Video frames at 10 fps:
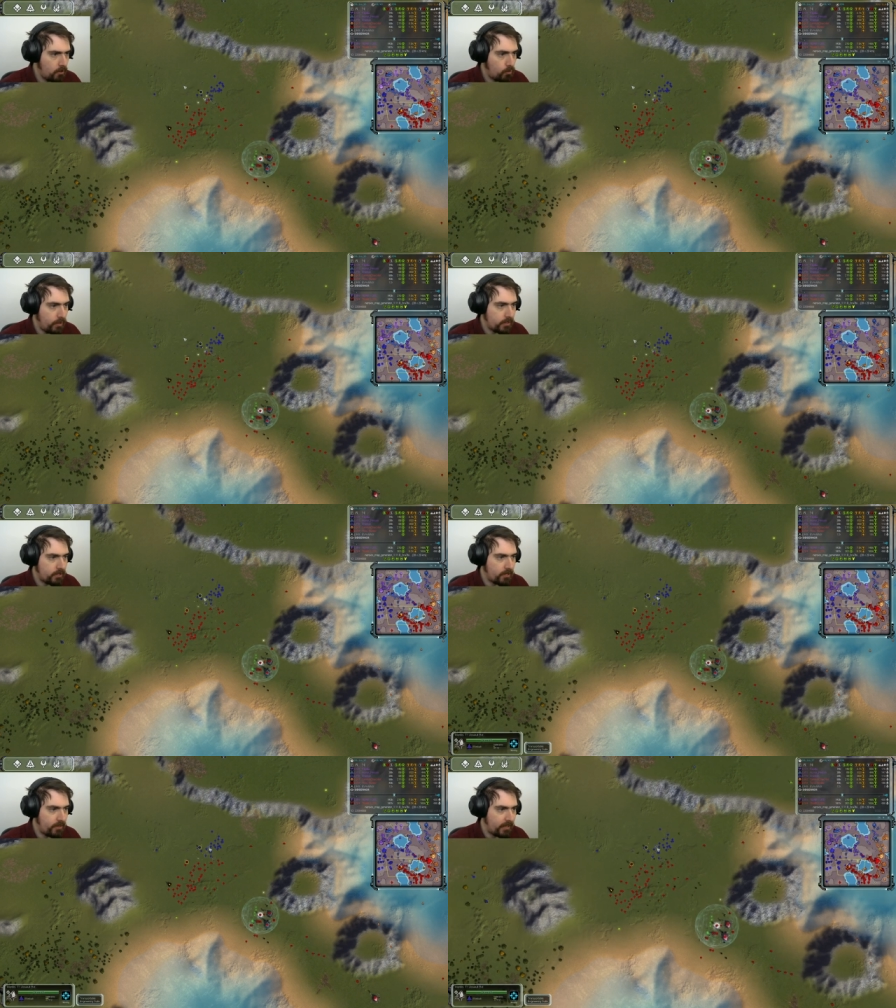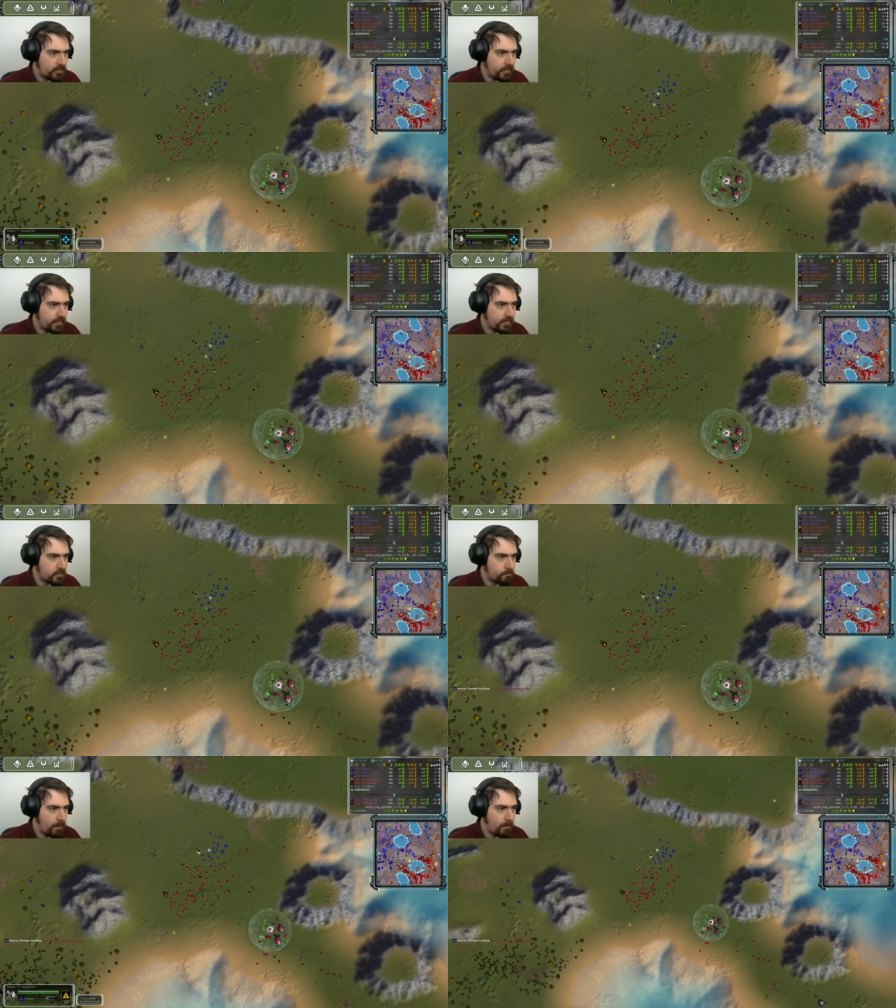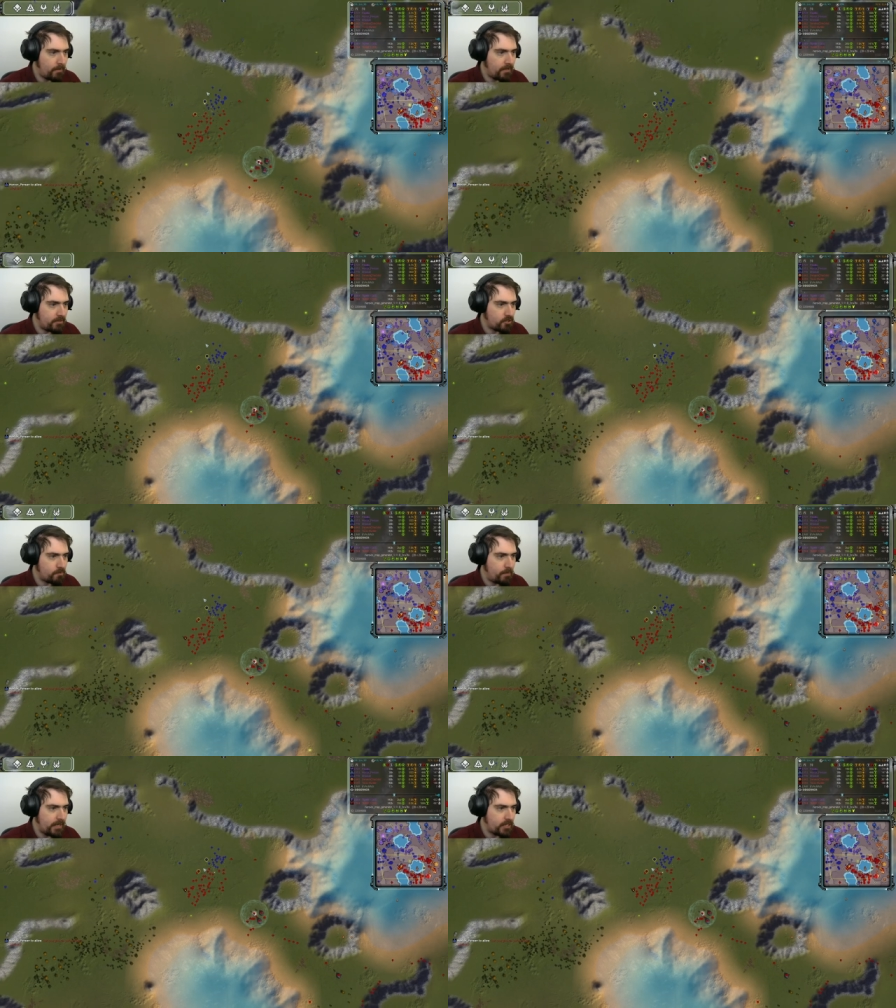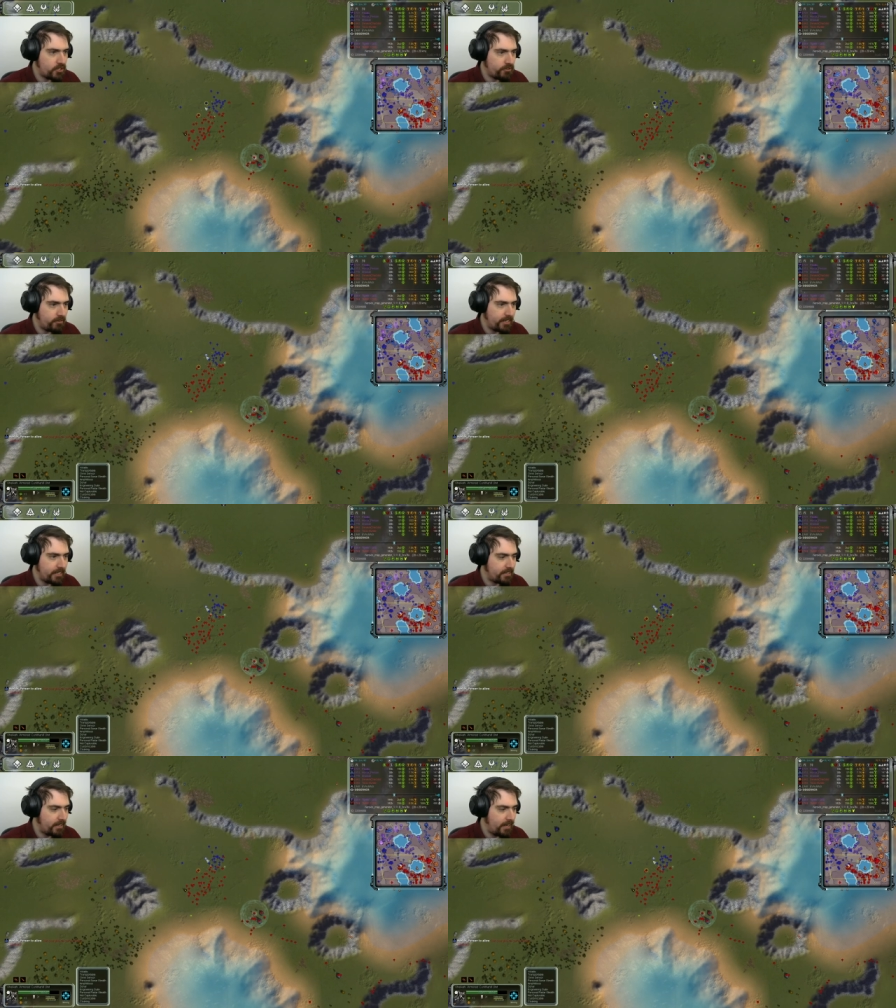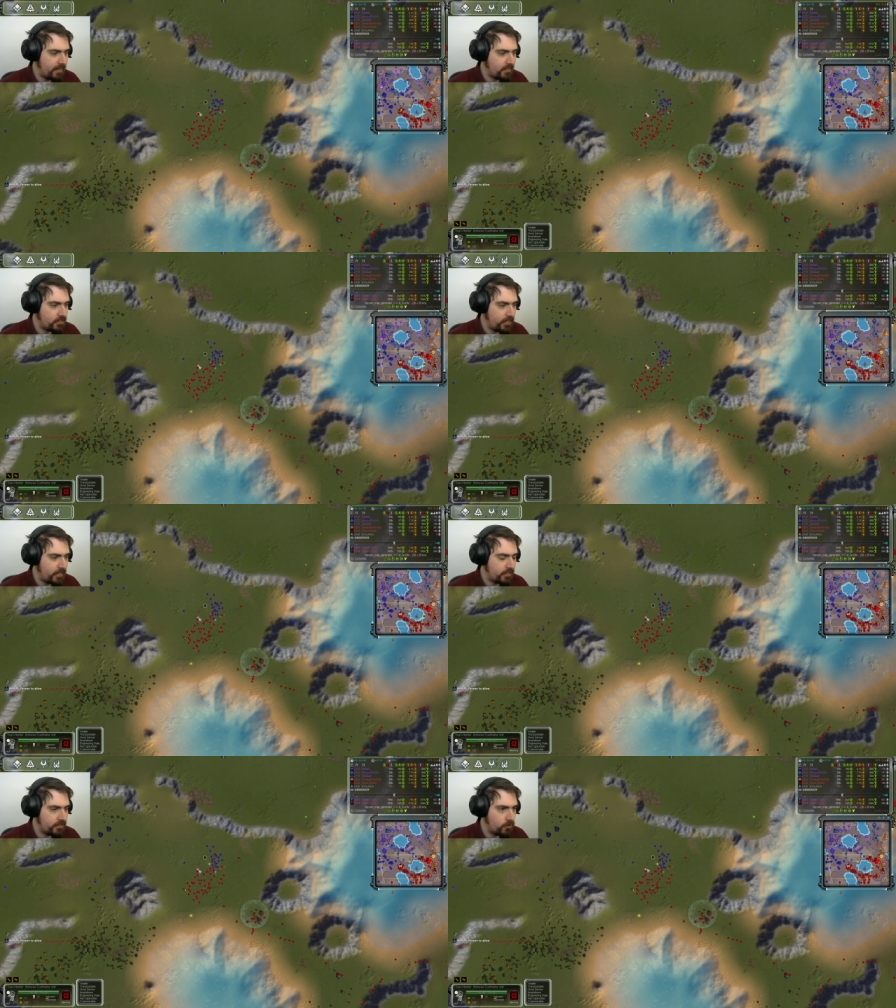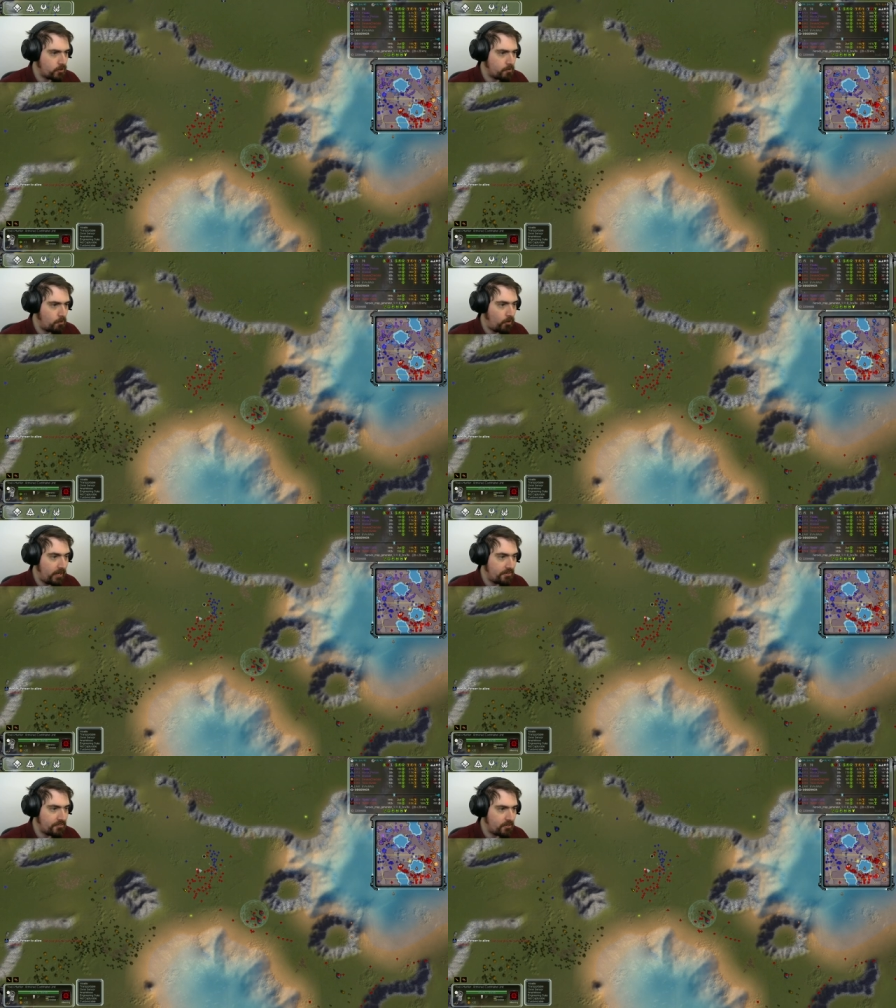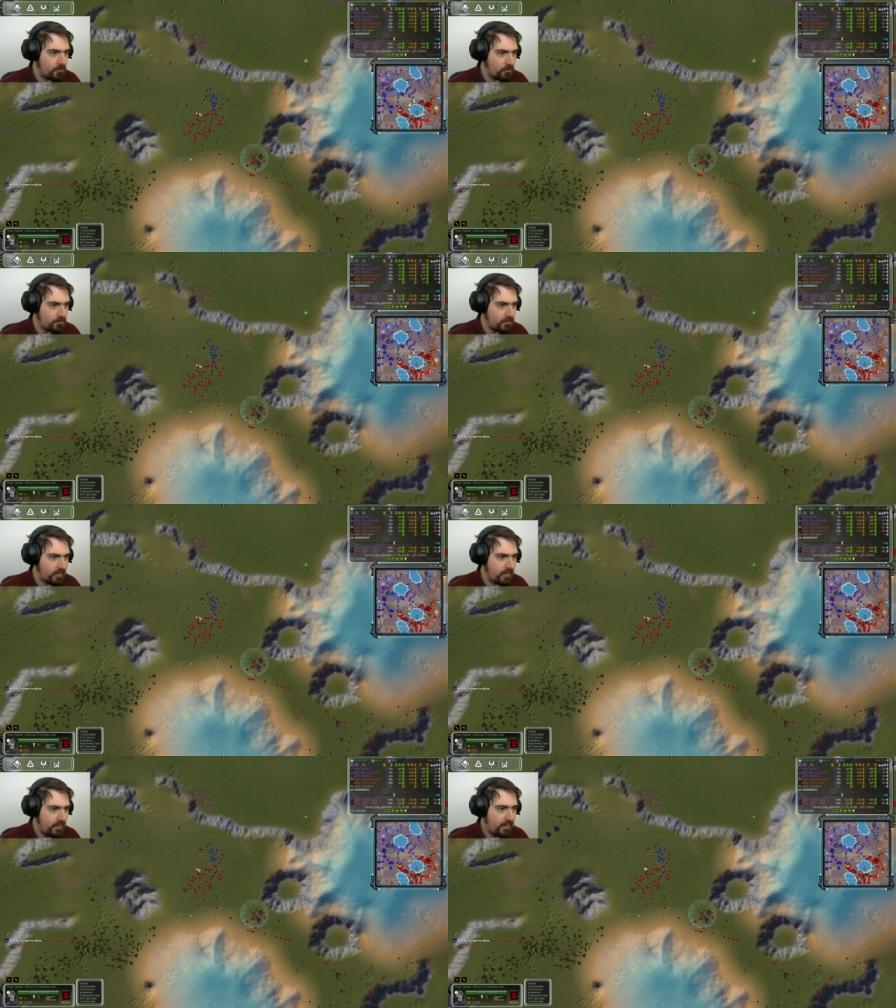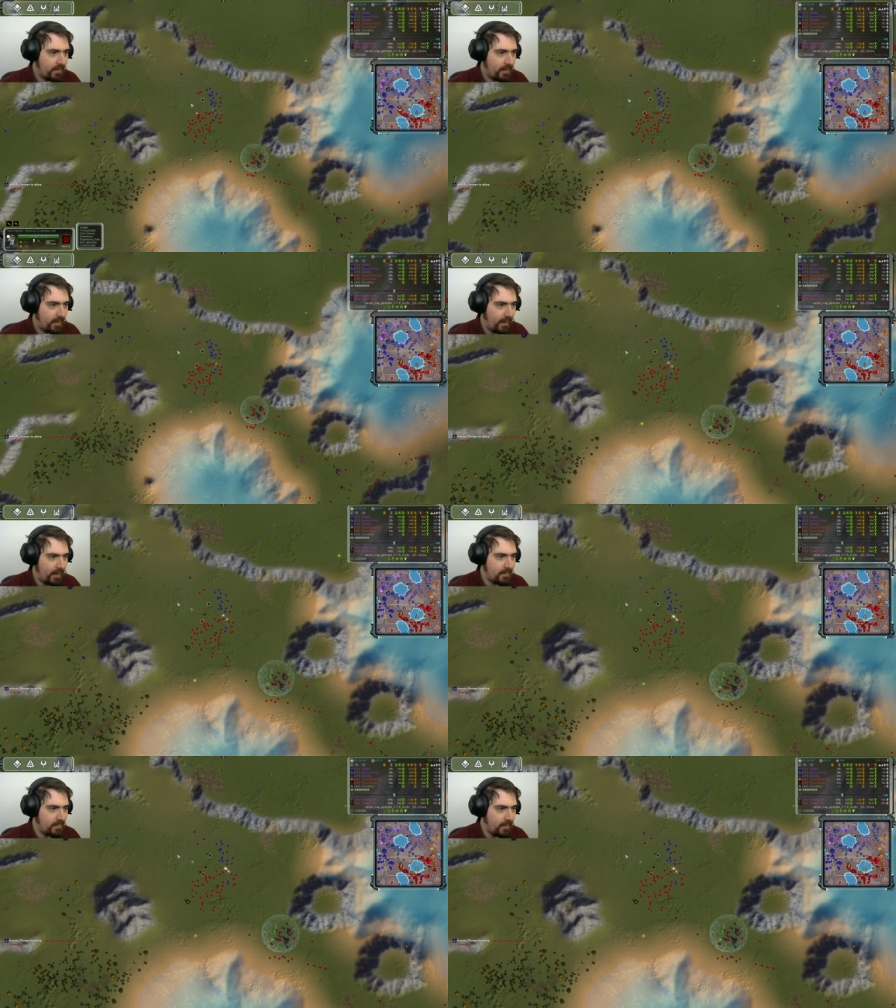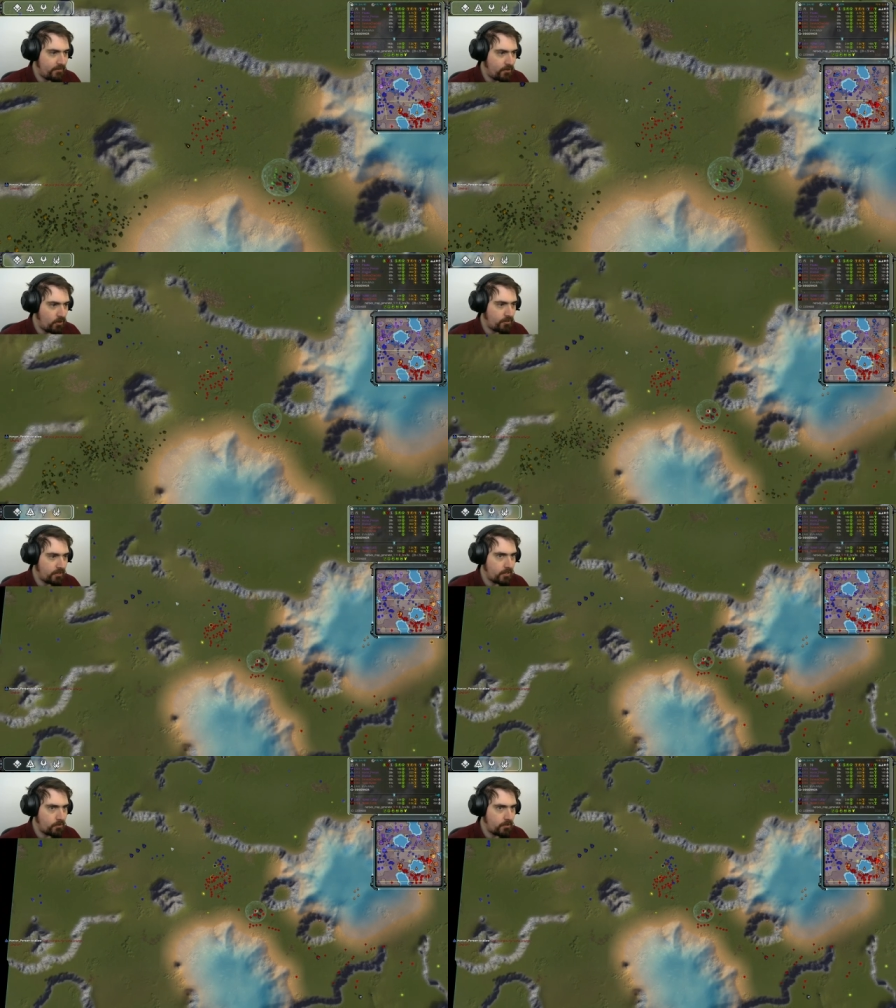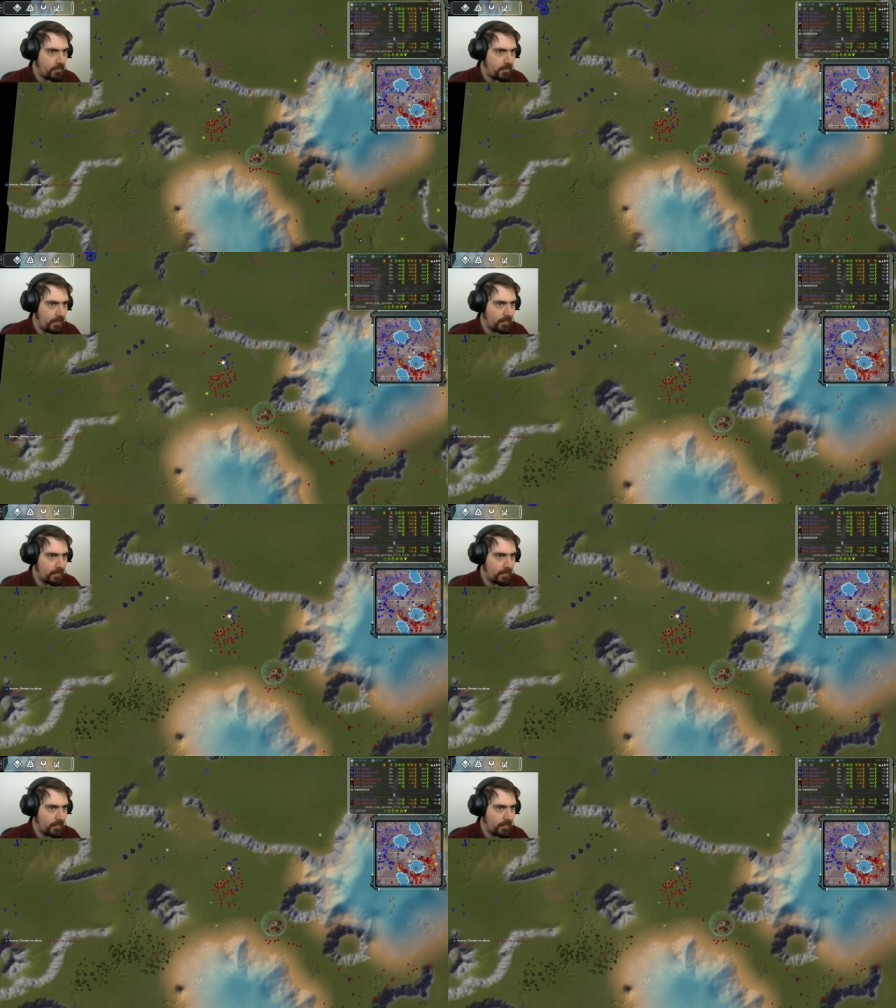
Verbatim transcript: Well, look at that. Sheikah's spam is just being shredded, and Sheikah's lost more hits than Toxic. And if Toxic goes in, he